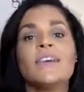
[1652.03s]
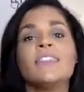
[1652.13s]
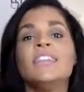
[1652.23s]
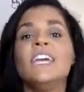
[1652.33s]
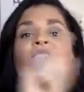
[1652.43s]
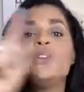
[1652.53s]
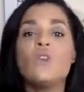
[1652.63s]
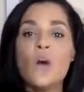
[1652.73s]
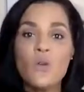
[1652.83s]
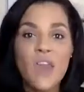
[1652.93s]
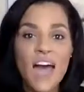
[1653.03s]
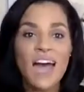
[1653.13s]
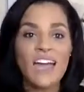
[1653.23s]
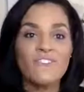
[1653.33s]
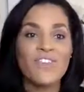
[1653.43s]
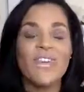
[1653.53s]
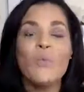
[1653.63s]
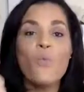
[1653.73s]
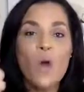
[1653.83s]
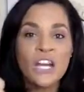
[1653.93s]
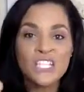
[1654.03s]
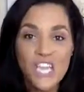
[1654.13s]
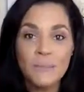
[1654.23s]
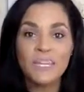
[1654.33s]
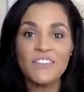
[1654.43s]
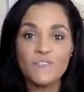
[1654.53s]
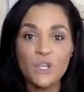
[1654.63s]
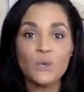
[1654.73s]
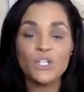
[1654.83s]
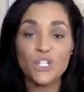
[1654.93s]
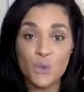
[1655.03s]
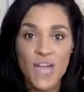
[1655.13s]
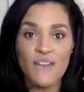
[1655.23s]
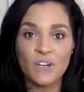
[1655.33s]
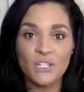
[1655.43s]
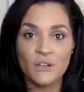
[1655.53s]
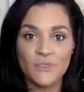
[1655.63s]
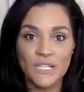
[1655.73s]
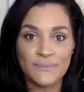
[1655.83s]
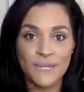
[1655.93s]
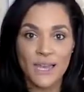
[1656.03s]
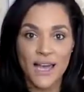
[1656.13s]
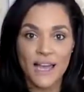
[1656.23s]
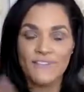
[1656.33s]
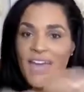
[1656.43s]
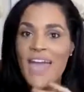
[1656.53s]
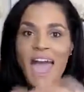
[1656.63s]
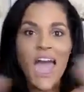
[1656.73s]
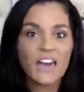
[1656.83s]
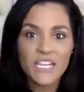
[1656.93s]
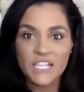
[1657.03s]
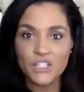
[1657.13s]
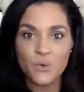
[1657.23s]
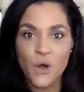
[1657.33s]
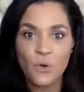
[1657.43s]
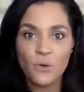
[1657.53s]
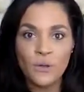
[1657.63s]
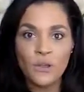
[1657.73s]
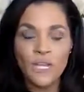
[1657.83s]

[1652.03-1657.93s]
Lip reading: Then you go live and watch how many viewers you have on your Facebook Live. Out of control.